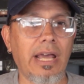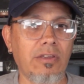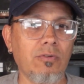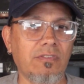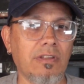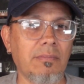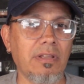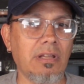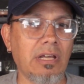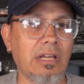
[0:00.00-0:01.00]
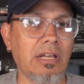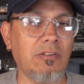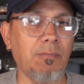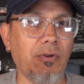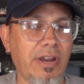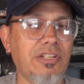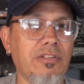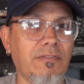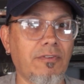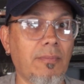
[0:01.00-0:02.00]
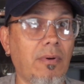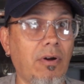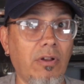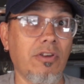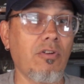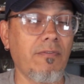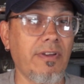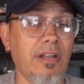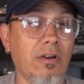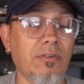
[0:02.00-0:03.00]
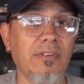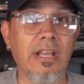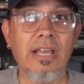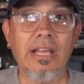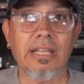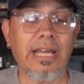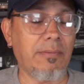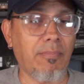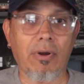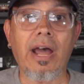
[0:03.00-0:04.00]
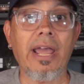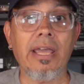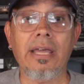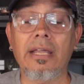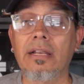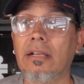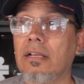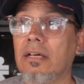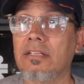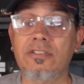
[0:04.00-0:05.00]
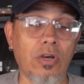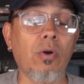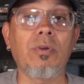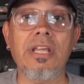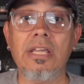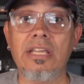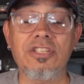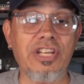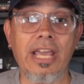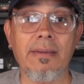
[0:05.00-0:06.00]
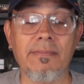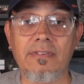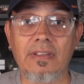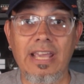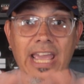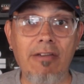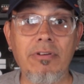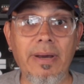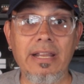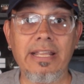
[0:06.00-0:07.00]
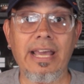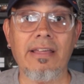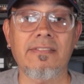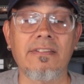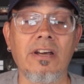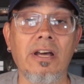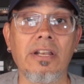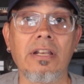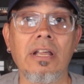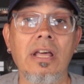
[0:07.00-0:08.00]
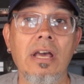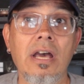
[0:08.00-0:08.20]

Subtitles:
I used some of the inspiration from all your videos, like Brian, Tony, James, everybody that has done